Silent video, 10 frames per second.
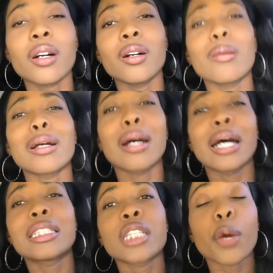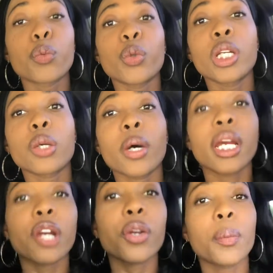Oh my god, I really
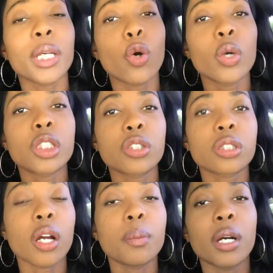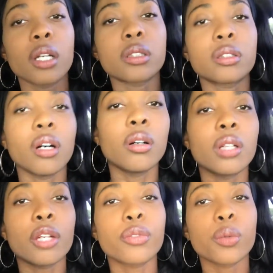want to hurry up and go into Starbucks though,
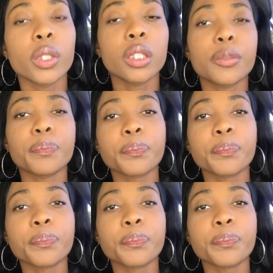like for real,